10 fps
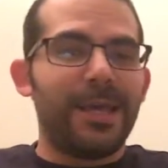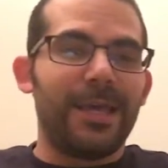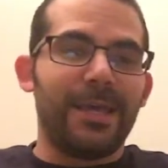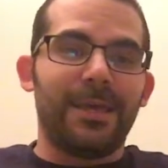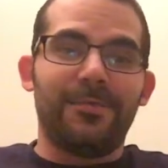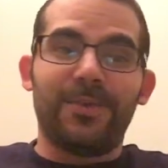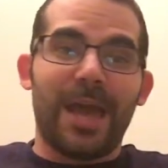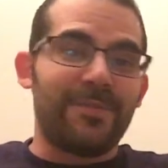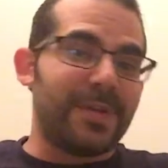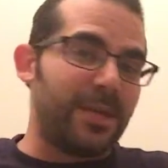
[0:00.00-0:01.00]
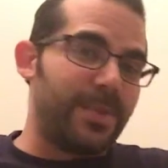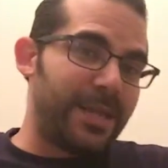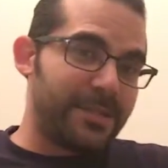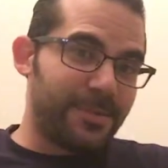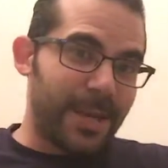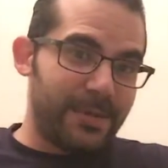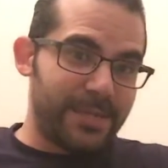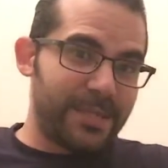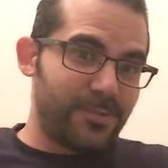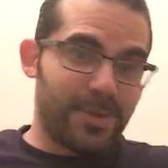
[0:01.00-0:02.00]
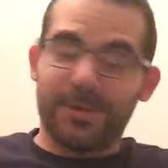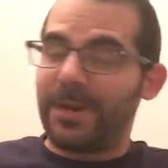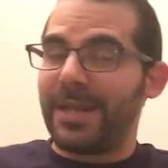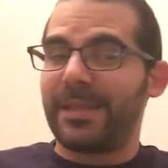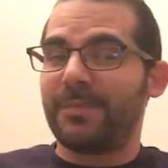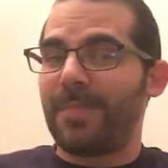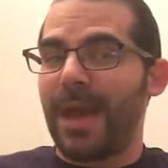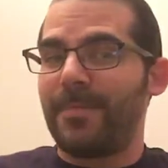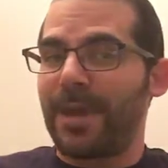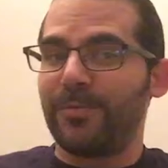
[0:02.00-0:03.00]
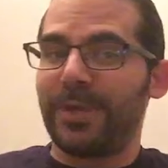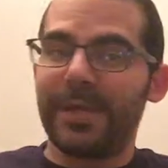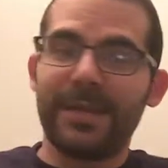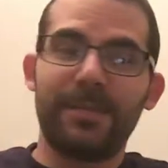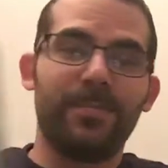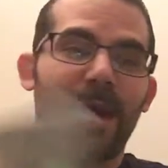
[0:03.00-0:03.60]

If you have any opinions about this one or anything Batman related,